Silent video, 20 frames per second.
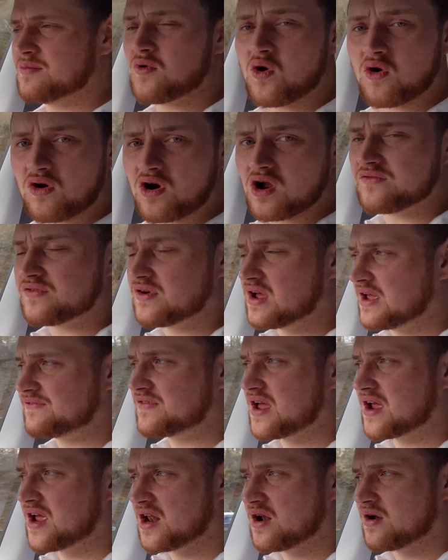or if
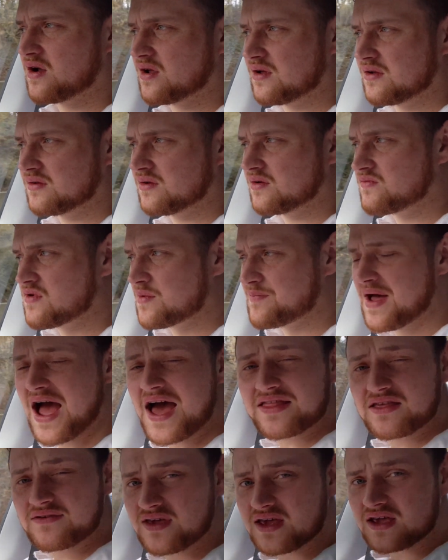they're going to
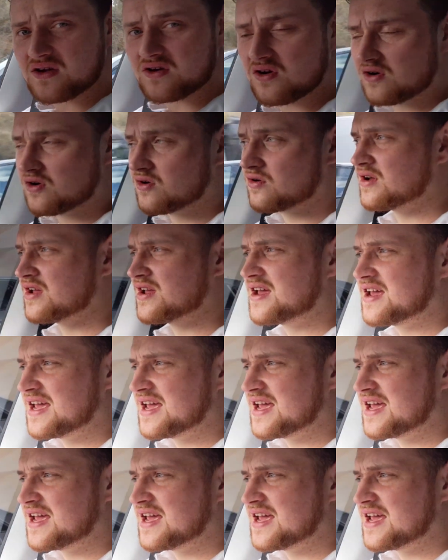repair the vehicle,